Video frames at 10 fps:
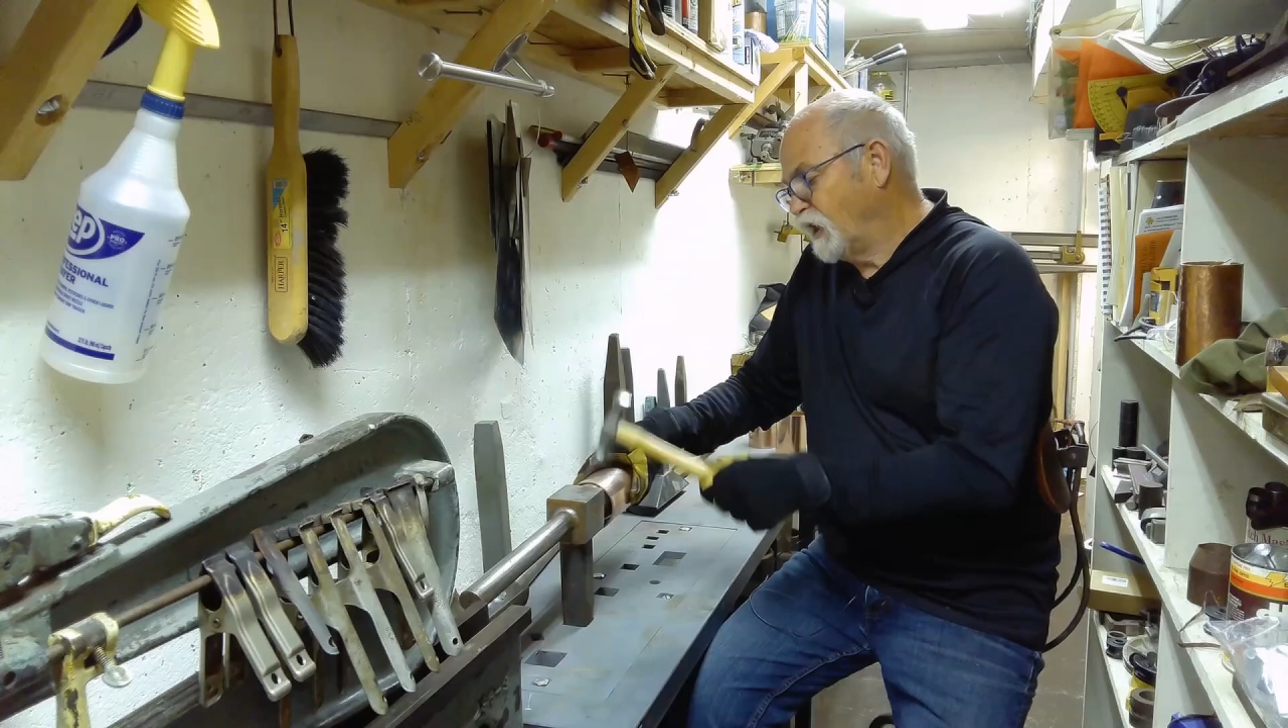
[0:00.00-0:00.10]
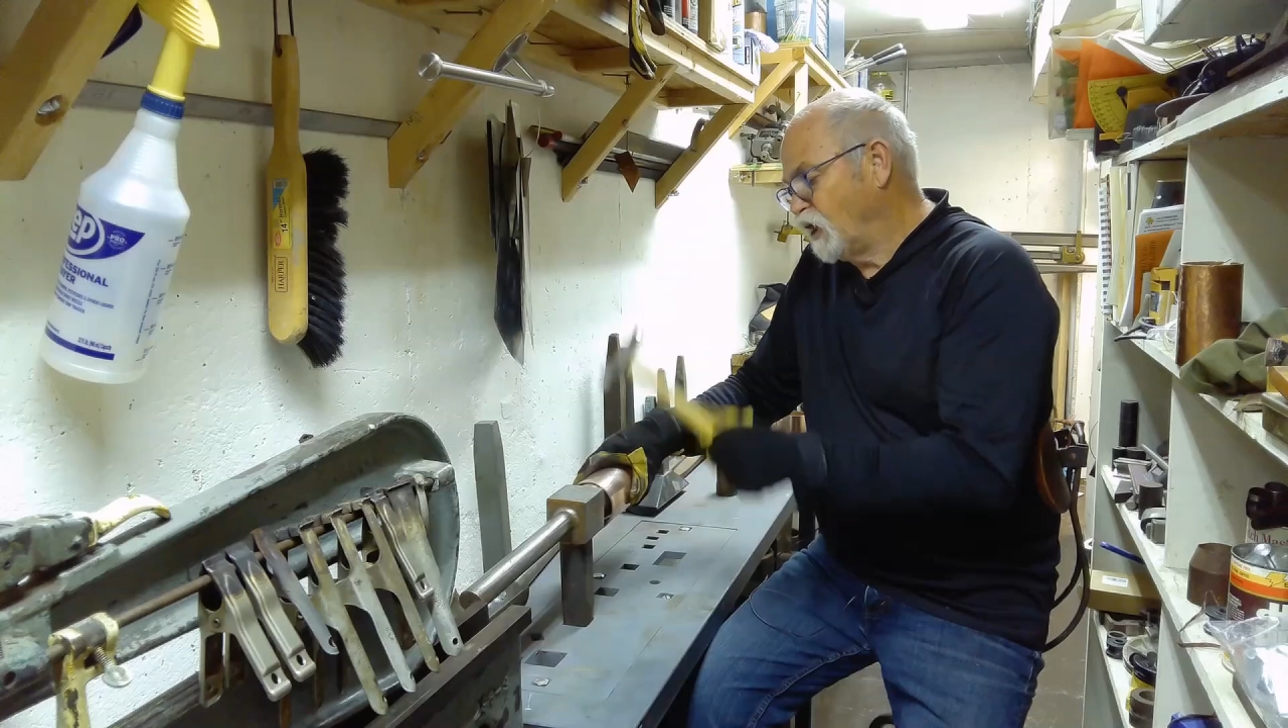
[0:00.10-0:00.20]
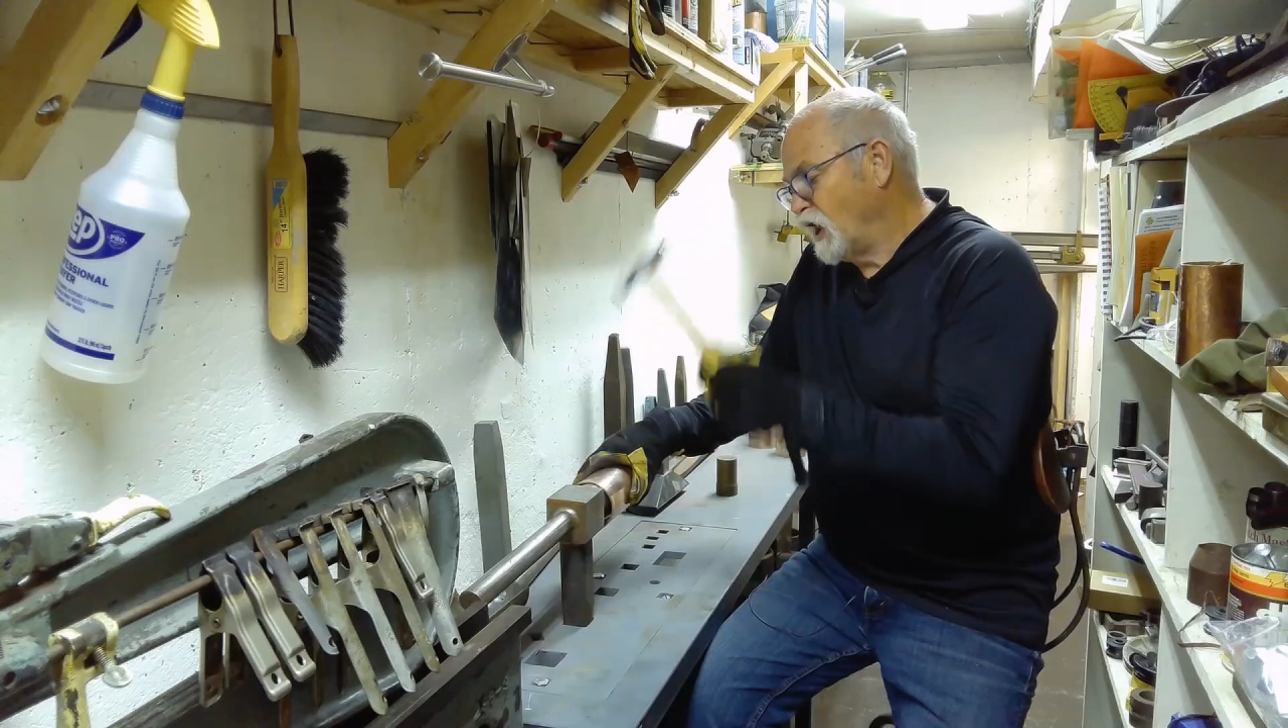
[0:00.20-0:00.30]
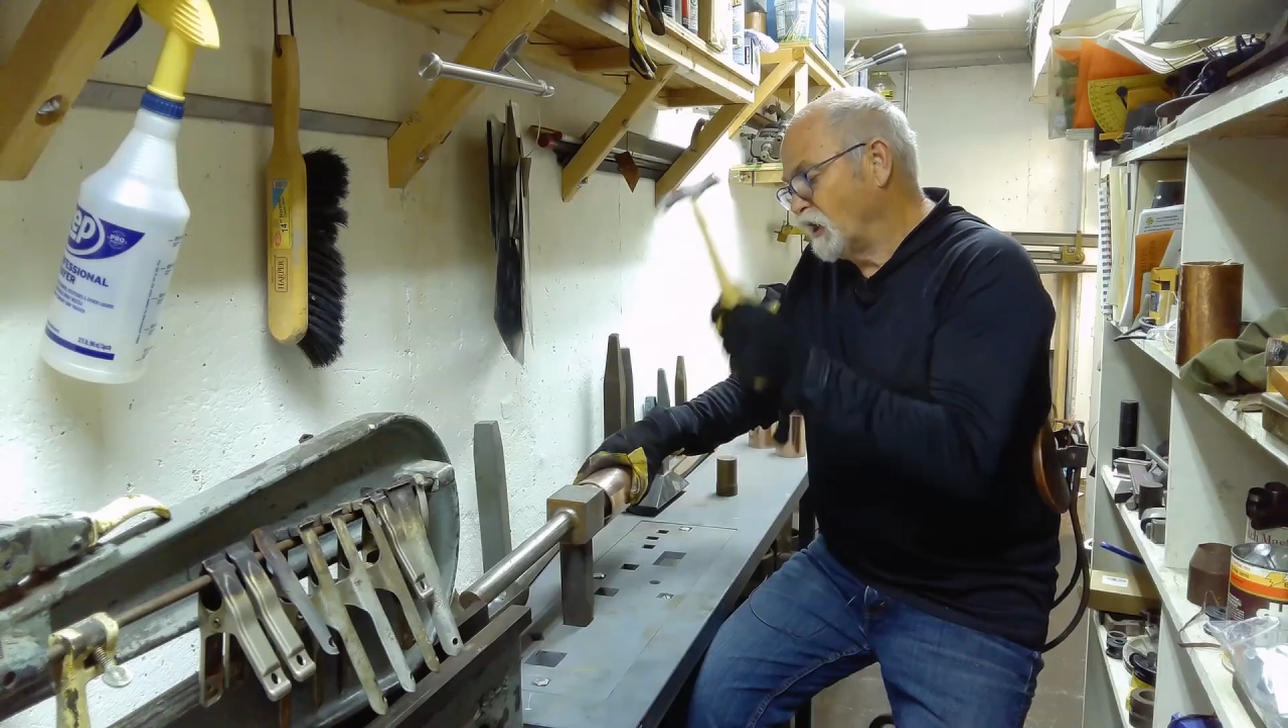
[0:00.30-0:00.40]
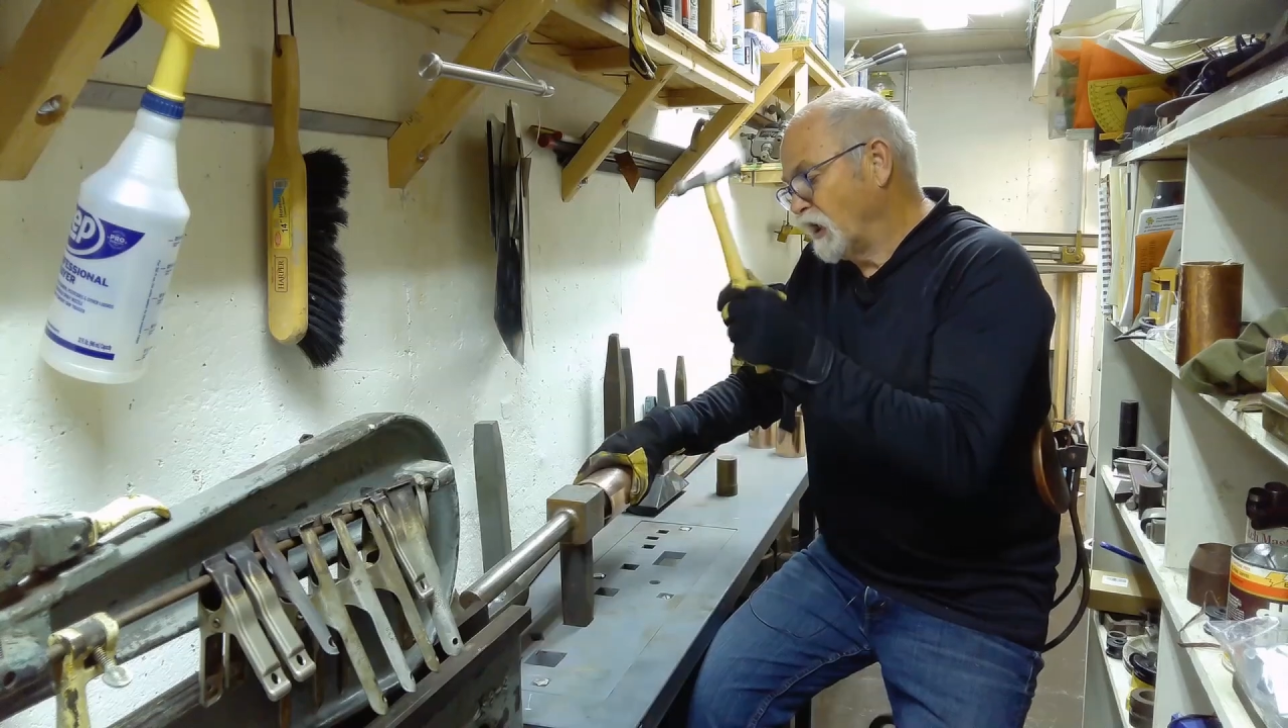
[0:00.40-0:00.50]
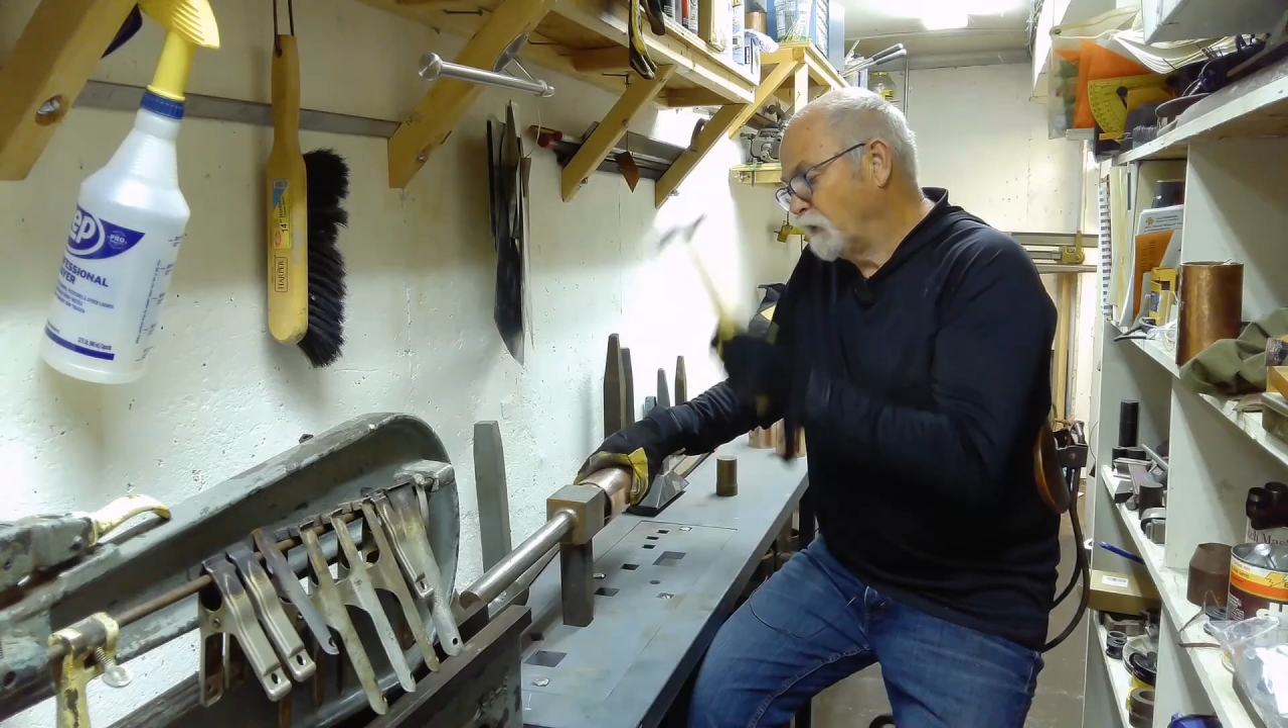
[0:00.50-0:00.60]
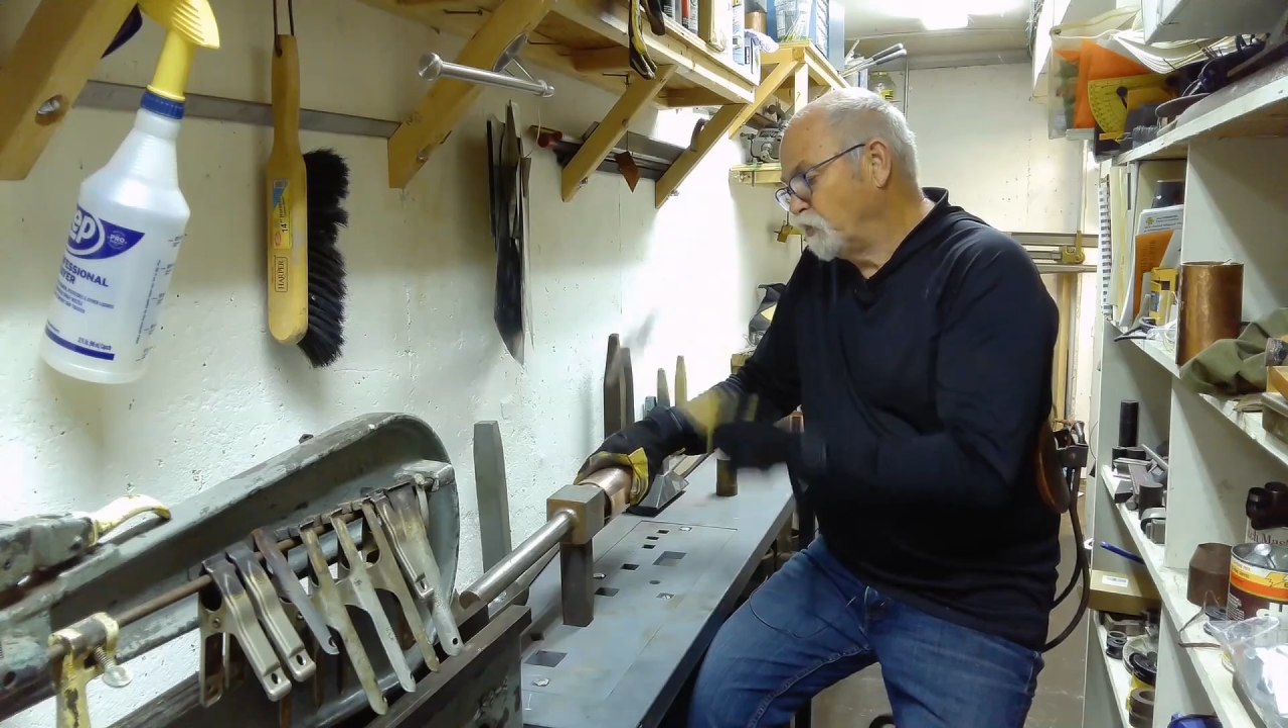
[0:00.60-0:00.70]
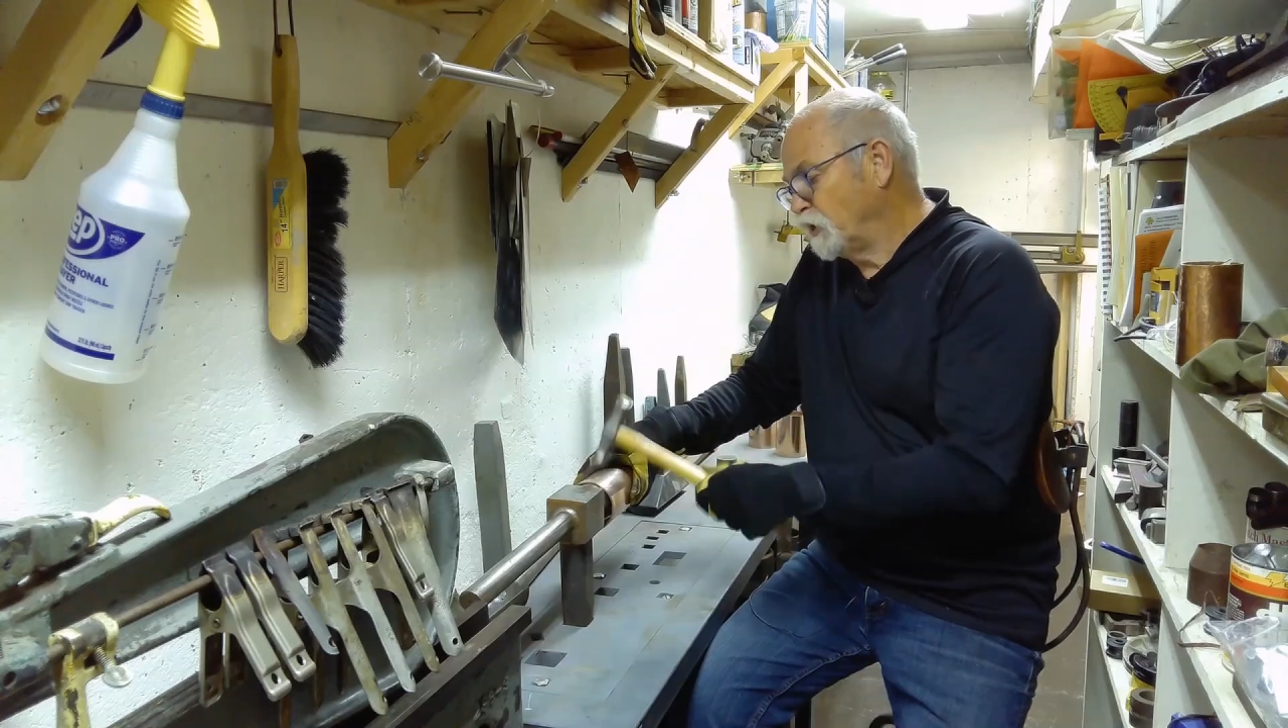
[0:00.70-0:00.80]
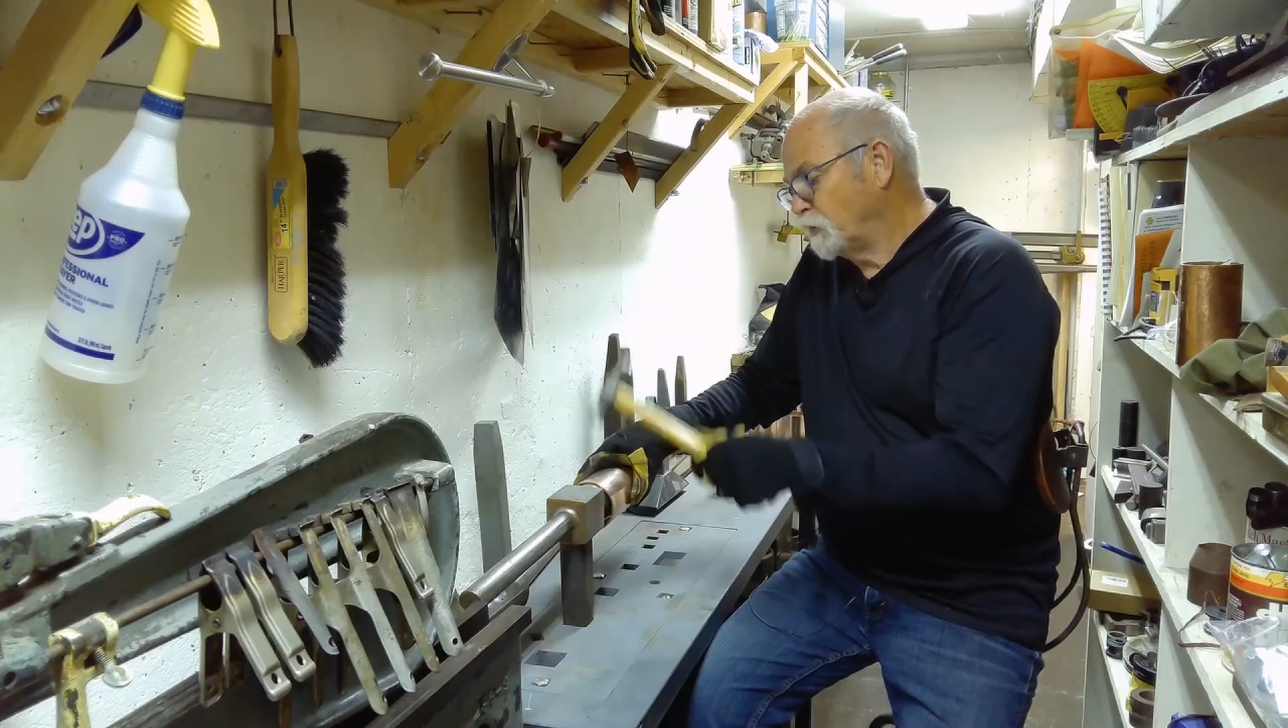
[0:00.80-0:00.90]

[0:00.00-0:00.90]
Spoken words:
along and put